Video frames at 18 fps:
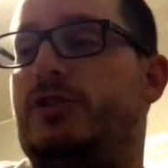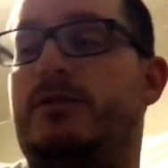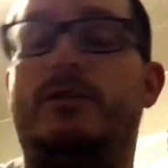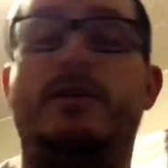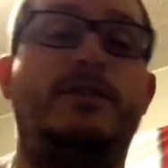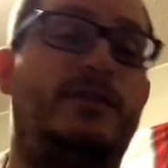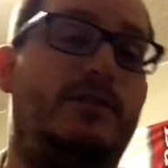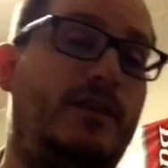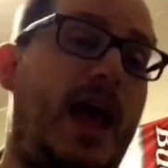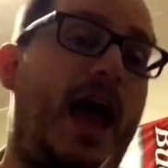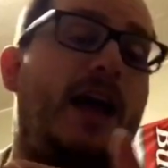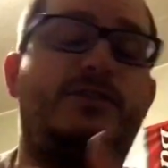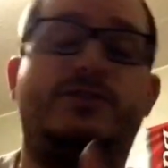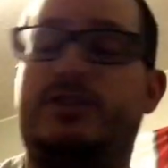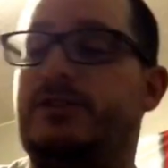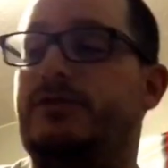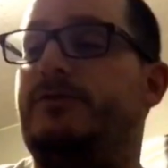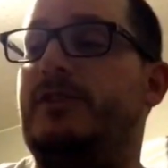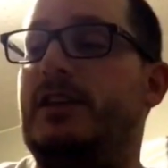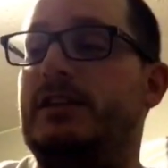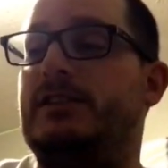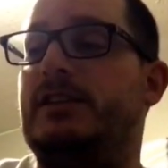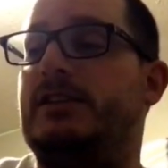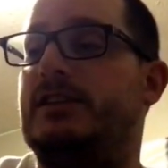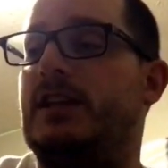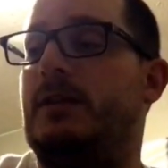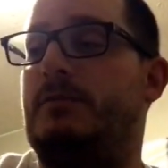And actually,
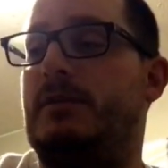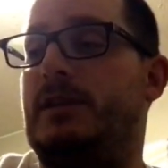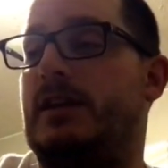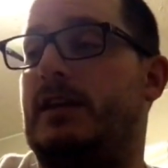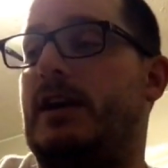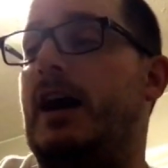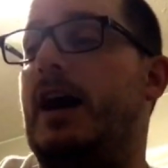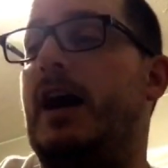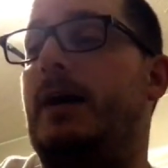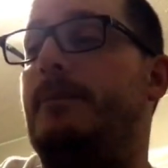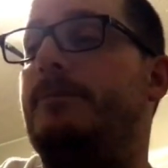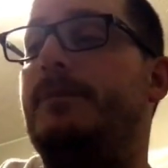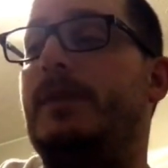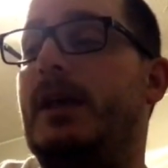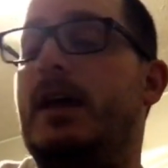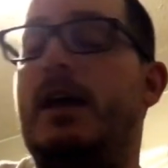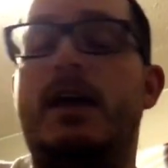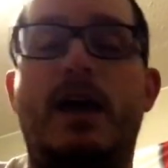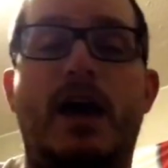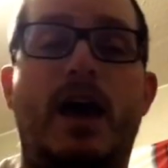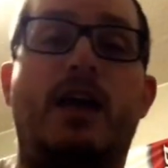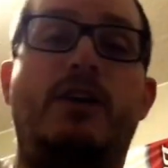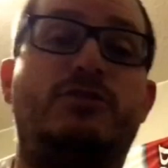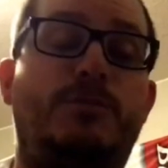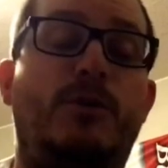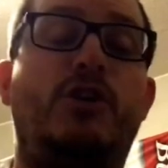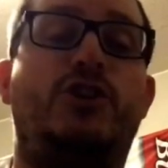VZ sent me the Cobb, and
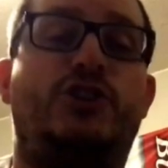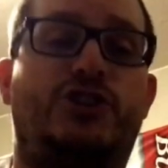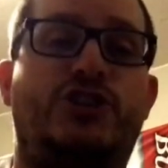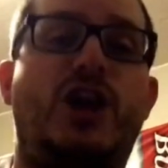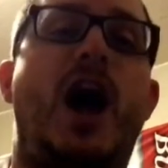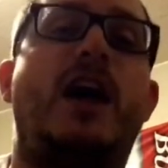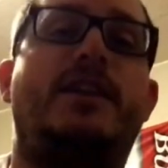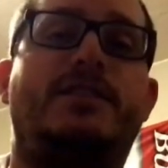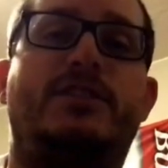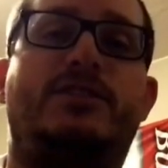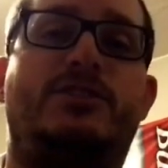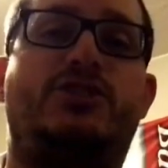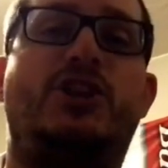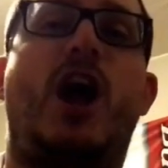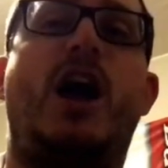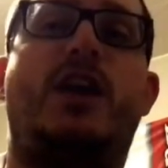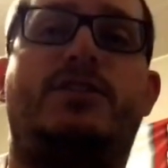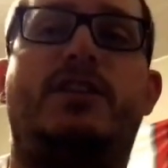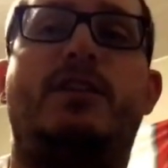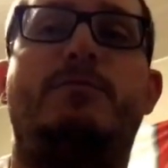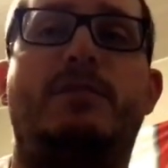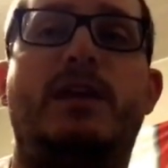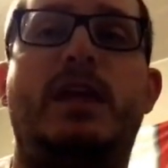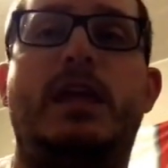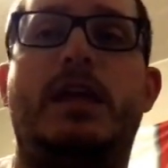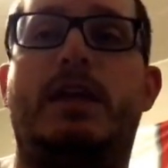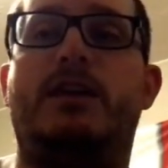I was about as shocked can
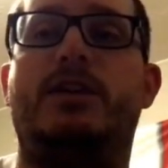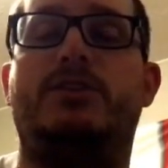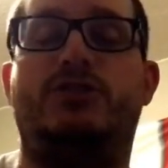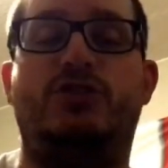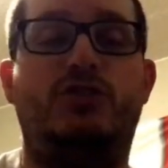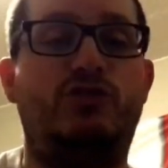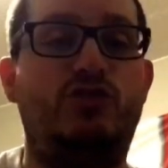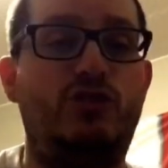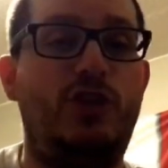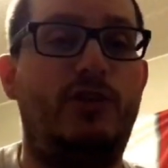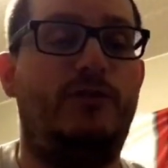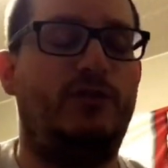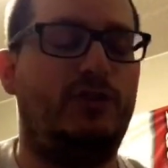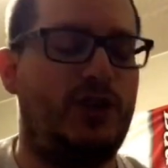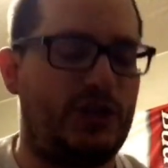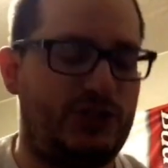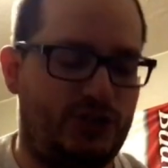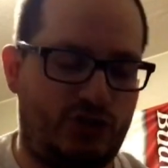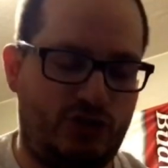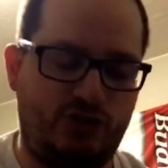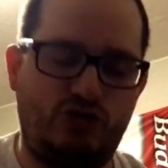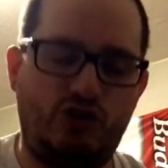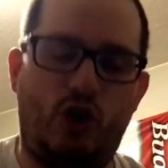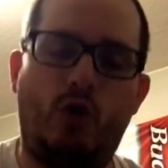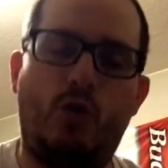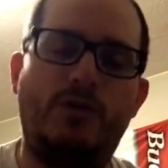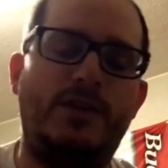be, because unless you
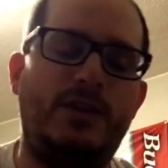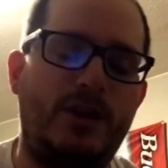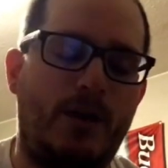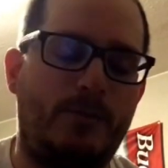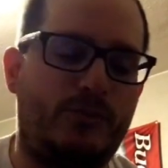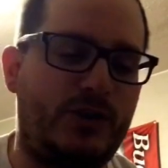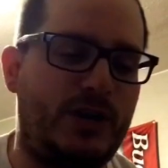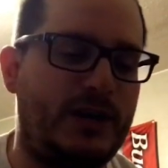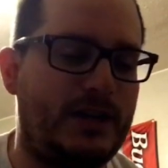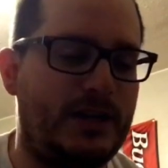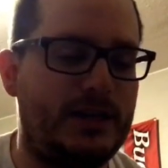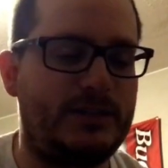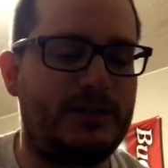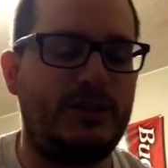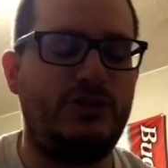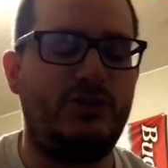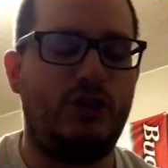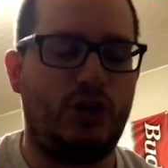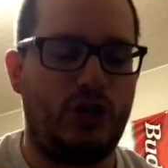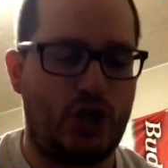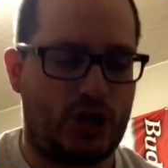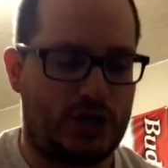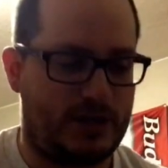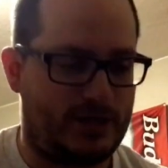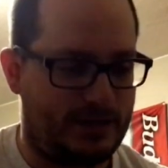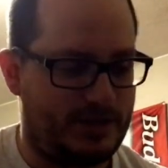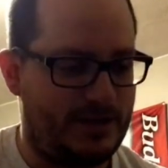know where the numbering is and you
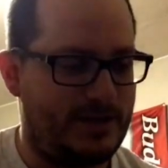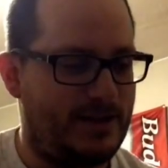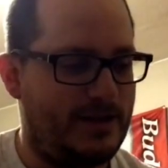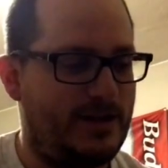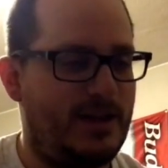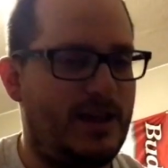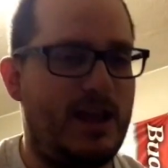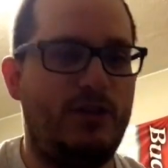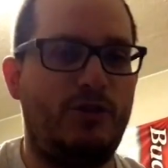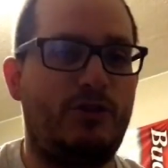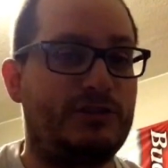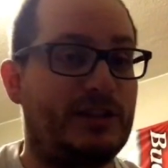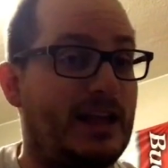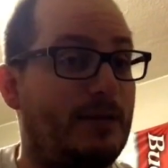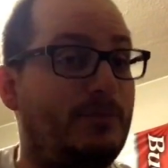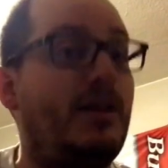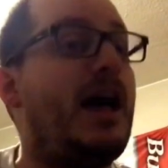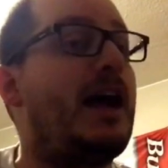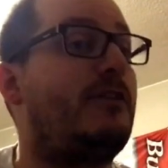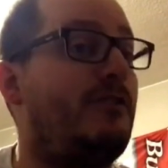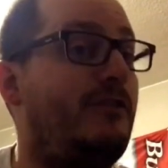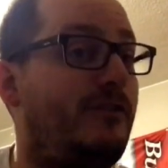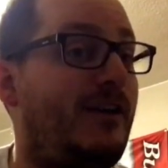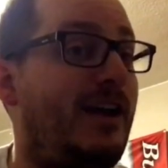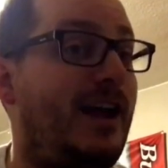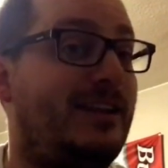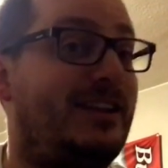look, it looks like a black
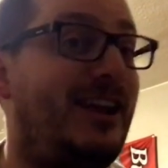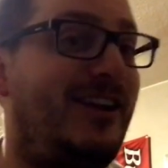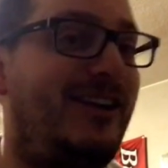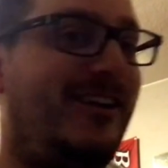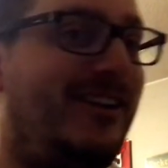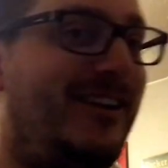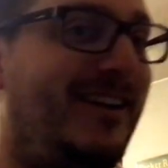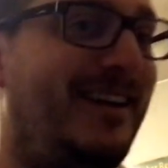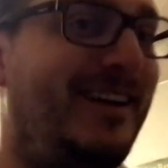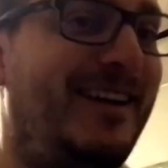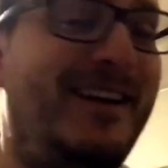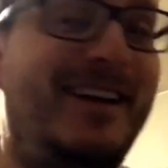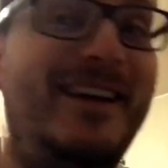refractor.